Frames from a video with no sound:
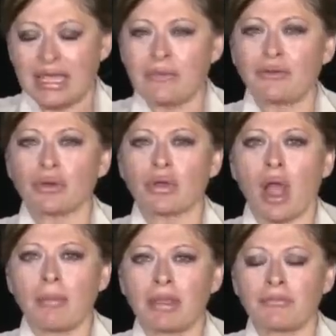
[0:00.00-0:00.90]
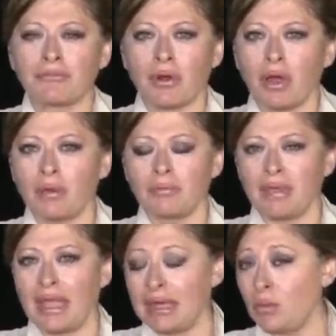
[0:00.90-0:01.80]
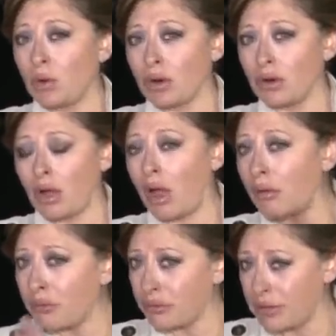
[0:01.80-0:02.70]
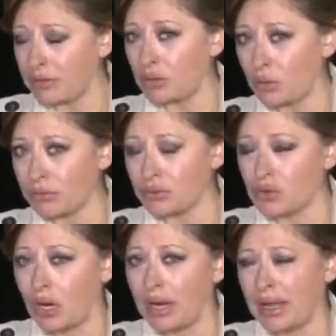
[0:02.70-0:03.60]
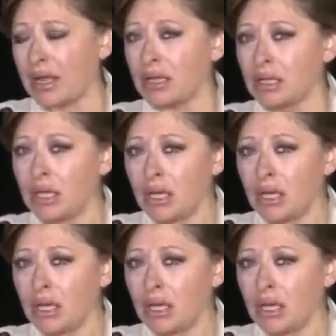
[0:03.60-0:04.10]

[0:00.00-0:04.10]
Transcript: If you're coming from anywhere other than the Northern Triangle,